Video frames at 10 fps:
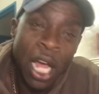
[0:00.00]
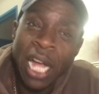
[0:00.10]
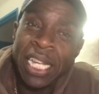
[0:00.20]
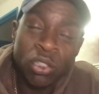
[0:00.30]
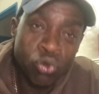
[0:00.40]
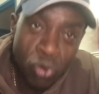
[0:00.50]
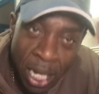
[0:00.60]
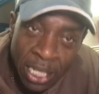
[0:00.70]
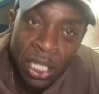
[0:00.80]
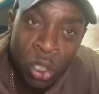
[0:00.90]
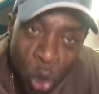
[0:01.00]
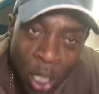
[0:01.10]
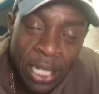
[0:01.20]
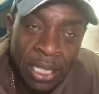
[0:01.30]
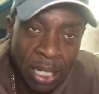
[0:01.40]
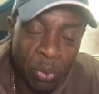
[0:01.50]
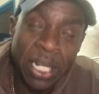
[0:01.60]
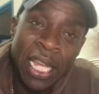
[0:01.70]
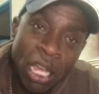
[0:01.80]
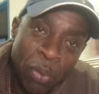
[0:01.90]
it's really annoying there when
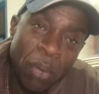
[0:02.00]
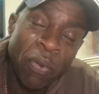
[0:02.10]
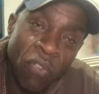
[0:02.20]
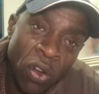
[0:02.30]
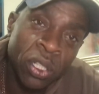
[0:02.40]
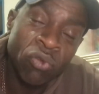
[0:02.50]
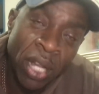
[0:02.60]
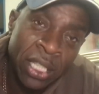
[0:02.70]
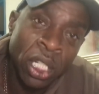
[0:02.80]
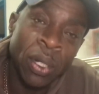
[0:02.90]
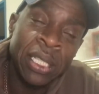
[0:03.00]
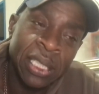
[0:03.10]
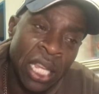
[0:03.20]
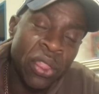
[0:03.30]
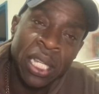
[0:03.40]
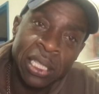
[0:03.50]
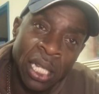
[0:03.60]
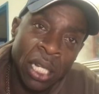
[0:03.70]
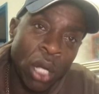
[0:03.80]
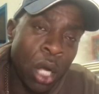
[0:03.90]
I hear people phone the radio and say things
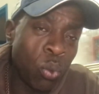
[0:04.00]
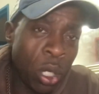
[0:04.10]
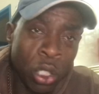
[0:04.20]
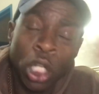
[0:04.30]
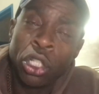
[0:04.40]
like, "Oh well,